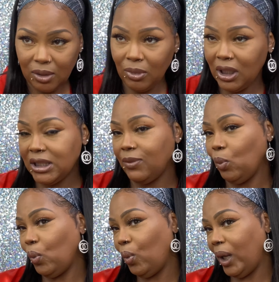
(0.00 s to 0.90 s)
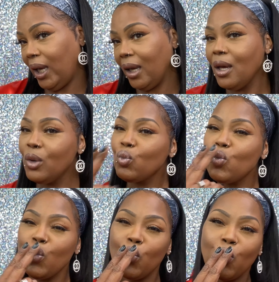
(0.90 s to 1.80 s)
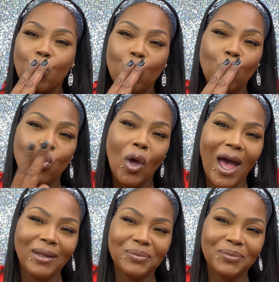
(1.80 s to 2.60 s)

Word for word: me this wig. Mwah.